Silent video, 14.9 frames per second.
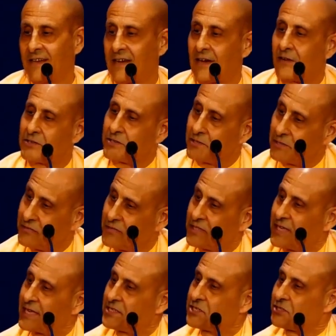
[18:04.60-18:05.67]
Now, how to live
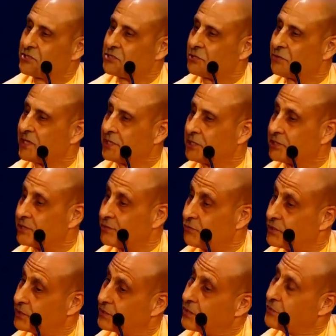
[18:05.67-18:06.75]
in that
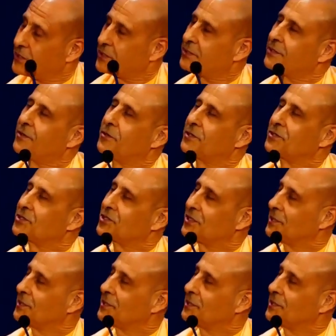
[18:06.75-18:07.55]
situation where you're going to go to